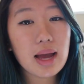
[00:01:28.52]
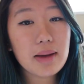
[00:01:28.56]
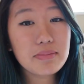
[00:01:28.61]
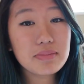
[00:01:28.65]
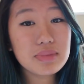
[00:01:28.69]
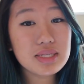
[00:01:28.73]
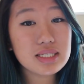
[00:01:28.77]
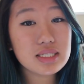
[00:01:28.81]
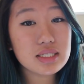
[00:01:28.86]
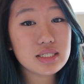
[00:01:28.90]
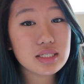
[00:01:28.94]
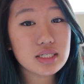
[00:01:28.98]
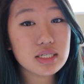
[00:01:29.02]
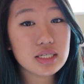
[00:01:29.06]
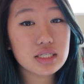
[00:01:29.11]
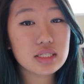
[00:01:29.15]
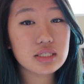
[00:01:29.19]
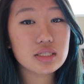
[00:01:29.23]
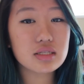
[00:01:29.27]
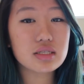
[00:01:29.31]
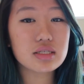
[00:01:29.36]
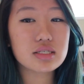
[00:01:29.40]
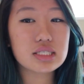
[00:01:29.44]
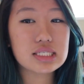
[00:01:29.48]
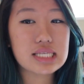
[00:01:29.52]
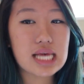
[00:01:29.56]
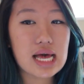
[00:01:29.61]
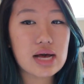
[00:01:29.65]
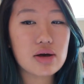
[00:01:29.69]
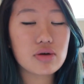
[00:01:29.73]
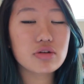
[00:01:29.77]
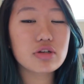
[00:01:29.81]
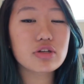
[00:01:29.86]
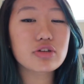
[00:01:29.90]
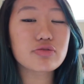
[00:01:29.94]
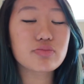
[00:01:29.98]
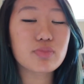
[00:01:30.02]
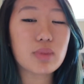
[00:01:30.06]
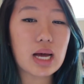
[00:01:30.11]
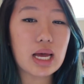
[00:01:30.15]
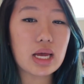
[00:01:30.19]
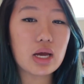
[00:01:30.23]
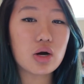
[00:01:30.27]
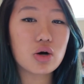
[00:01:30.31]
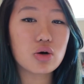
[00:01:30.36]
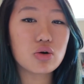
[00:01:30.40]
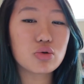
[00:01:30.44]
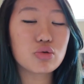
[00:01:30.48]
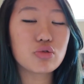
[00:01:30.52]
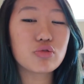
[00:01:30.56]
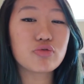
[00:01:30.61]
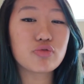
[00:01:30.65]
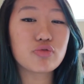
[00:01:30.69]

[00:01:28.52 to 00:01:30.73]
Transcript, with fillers: I'm listening to the sound of my own